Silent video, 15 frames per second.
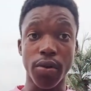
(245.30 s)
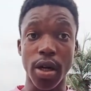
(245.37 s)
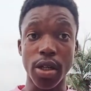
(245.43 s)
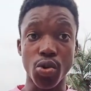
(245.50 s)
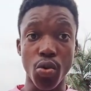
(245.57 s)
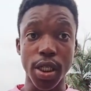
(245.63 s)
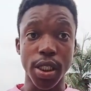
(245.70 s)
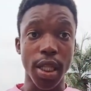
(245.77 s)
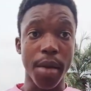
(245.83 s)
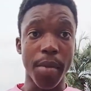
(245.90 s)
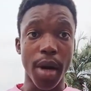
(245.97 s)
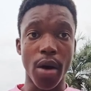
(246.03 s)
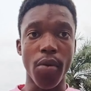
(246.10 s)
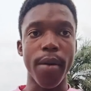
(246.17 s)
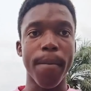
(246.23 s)
watch time
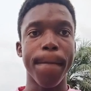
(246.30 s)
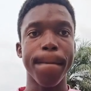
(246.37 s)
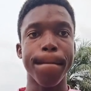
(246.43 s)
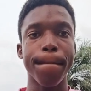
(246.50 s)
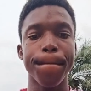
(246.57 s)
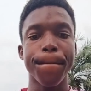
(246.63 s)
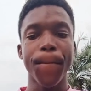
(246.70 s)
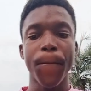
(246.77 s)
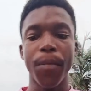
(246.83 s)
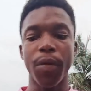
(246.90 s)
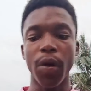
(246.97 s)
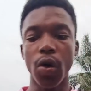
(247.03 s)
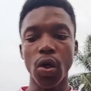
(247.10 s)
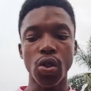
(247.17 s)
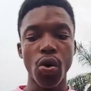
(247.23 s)
hour.
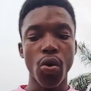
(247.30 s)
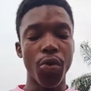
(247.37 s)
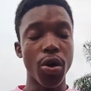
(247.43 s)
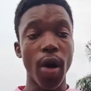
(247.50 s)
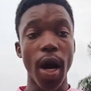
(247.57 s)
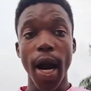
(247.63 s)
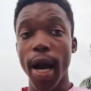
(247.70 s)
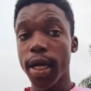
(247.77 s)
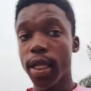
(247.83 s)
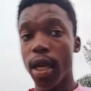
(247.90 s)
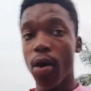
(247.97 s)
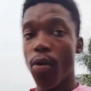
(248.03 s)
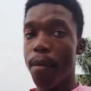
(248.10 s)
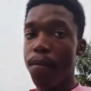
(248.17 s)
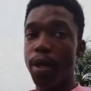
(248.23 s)
Because when you add a
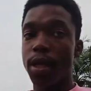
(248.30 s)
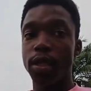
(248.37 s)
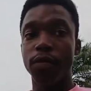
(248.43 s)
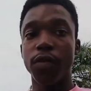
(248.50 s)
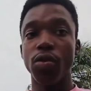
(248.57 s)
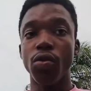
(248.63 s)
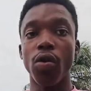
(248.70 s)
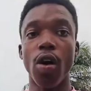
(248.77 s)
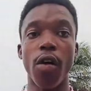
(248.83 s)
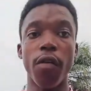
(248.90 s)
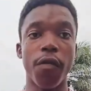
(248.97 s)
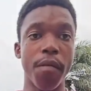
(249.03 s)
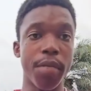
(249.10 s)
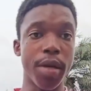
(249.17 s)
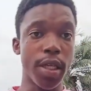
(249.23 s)
1 minute video or
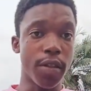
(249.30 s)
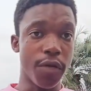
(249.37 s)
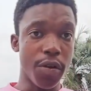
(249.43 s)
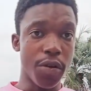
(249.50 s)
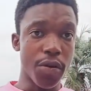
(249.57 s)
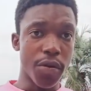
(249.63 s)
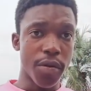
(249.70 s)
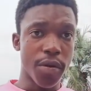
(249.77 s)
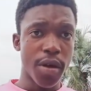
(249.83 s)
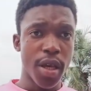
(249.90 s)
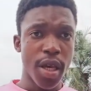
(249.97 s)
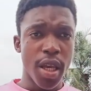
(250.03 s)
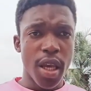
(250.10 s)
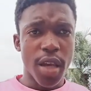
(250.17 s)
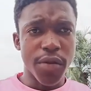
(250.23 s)
4 minutes video,
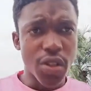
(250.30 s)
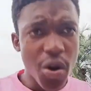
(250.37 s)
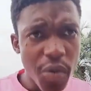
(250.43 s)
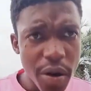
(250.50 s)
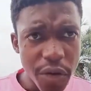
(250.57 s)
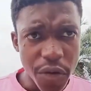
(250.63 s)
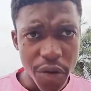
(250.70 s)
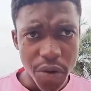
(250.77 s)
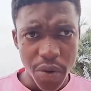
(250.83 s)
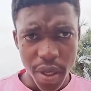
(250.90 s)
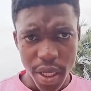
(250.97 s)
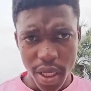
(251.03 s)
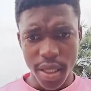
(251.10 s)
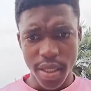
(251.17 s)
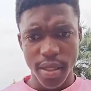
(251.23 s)
if someone view
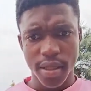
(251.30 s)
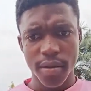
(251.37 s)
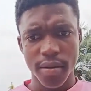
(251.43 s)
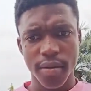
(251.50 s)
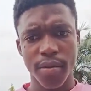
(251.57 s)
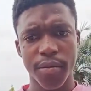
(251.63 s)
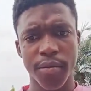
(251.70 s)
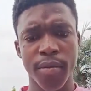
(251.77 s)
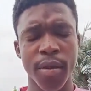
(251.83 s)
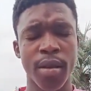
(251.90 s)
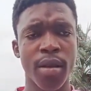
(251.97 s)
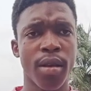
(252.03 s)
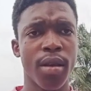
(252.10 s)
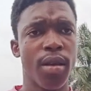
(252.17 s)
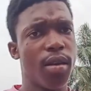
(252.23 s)
it,
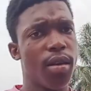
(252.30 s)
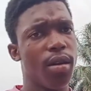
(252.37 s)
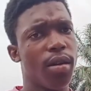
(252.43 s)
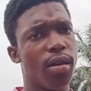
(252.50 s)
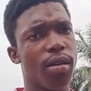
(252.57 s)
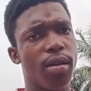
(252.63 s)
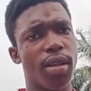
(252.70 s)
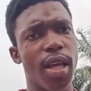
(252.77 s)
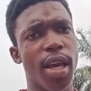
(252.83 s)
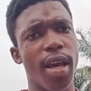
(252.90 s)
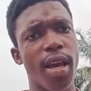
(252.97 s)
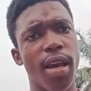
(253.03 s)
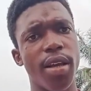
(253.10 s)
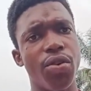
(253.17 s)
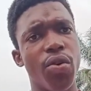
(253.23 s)

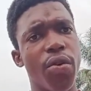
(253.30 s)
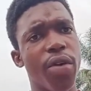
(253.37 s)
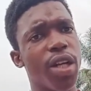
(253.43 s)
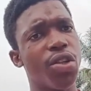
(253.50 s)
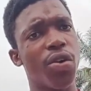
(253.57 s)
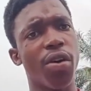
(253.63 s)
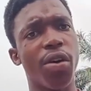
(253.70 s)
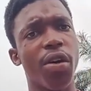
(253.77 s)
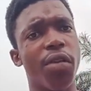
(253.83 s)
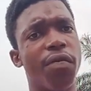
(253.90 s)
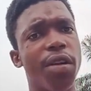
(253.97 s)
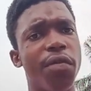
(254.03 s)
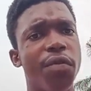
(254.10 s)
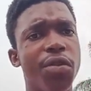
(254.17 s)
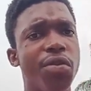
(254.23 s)
the duration of the
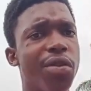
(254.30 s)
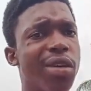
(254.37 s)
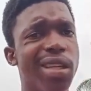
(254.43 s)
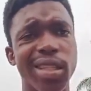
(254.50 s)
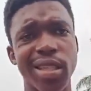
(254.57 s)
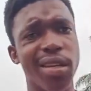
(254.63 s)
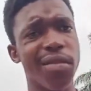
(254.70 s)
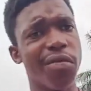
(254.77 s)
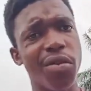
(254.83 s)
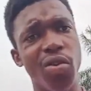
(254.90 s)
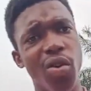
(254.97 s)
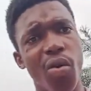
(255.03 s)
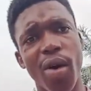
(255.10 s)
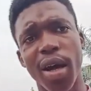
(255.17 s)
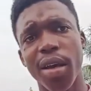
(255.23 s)
video is even
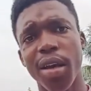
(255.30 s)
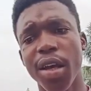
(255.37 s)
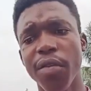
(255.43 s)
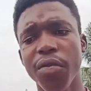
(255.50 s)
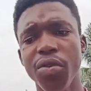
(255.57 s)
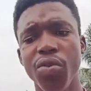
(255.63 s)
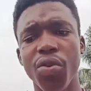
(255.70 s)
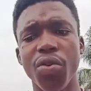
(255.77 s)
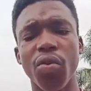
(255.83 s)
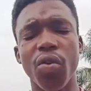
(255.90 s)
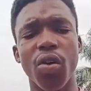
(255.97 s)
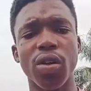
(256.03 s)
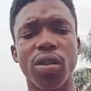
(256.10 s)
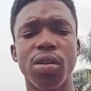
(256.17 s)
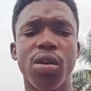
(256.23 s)
lower. Even though you
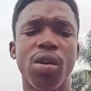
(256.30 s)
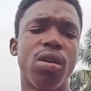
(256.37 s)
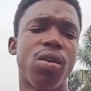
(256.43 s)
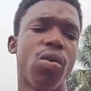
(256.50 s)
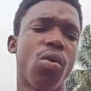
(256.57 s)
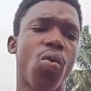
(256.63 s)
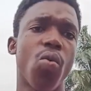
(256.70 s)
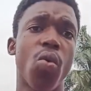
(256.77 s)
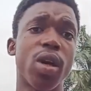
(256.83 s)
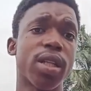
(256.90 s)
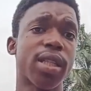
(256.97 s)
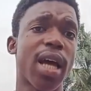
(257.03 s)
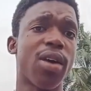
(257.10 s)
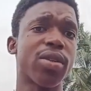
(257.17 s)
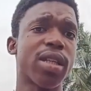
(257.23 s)
got
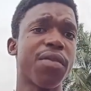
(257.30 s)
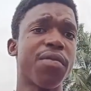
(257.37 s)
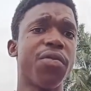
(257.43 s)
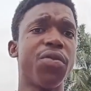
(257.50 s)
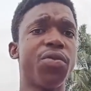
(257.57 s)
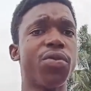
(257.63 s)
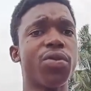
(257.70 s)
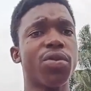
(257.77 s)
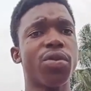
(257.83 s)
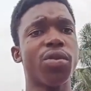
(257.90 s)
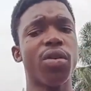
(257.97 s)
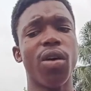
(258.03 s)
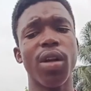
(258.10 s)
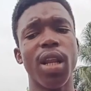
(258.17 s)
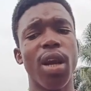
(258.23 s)
1,000 views
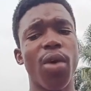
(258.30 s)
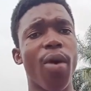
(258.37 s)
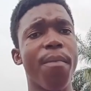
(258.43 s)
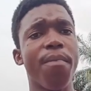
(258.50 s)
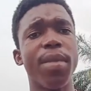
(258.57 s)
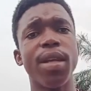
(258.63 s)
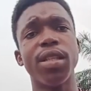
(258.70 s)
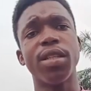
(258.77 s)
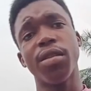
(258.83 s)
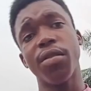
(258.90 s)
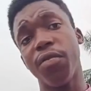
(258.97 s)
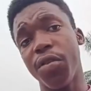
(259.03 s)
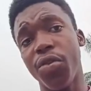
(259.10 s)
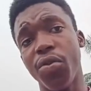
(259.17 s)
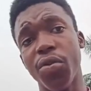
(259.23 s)
on a 1 minute
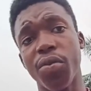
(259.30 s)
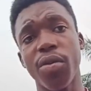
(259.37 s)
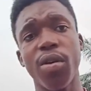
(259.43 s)
video,